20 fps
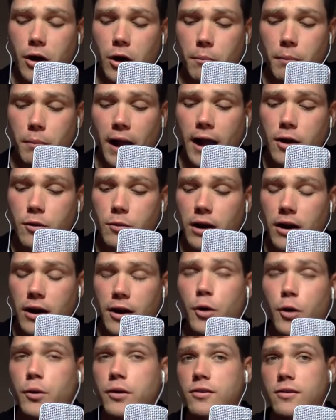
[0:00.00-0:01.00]
background. I
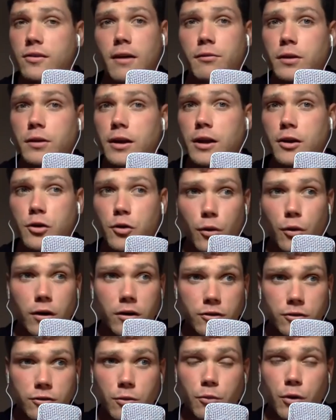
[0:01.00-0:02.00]
know it's definitely in
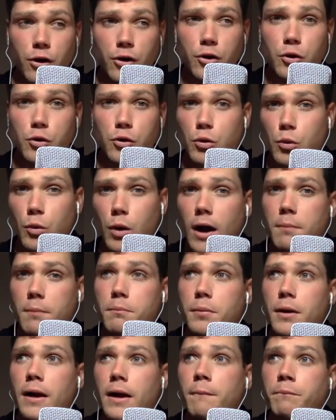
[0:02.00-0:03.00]
yours from where you grew up,
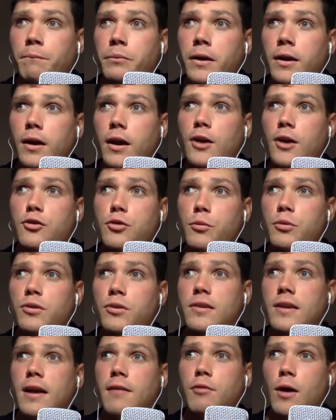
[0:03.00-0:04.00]
but country
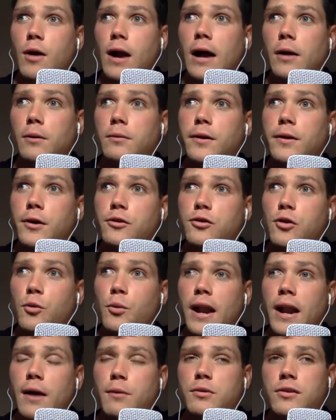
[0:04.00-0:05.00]
was never out there. So
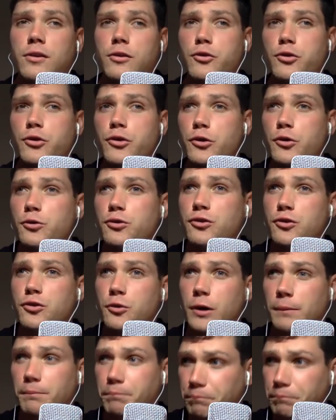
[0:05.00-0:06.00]
when I was introduced
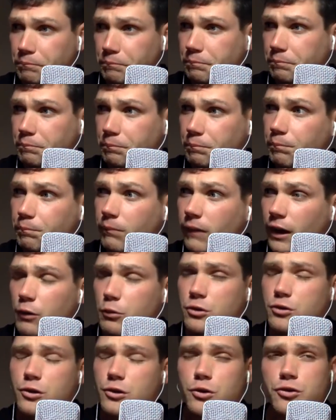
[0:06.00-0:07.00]
to it, it
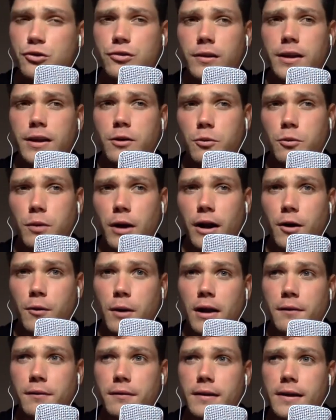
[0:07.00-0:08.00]
was usually right
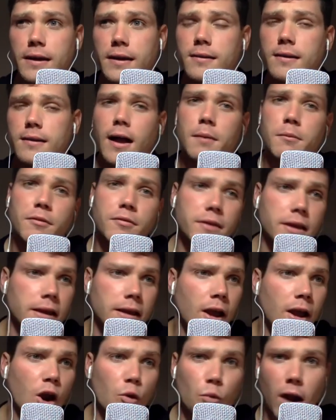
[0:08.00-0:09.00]
around the time of the
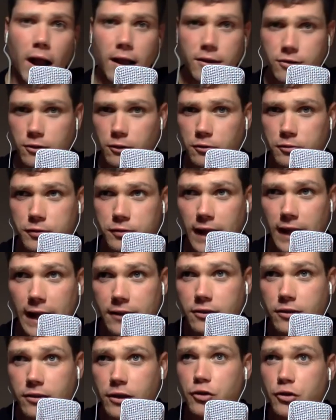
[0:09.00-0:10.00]
Rascal
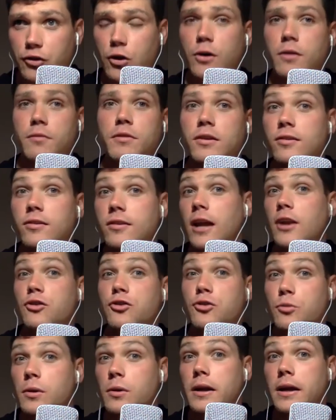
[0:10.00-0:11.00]
Flatts, the turn of the
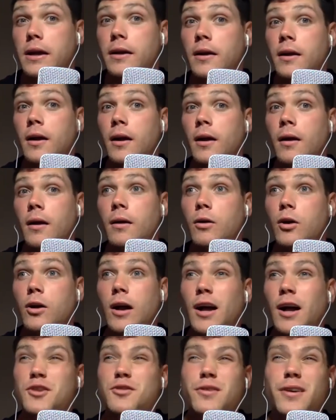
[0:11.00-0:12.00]
century
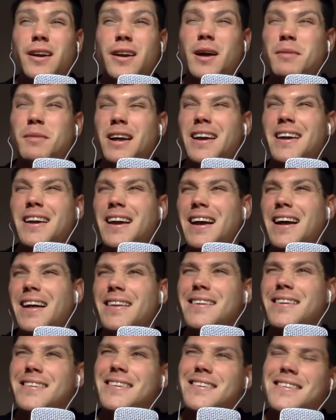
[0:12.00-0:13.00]
country. And I'm like,
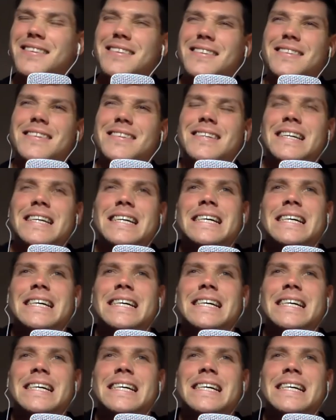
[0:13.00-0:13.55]
this isn't,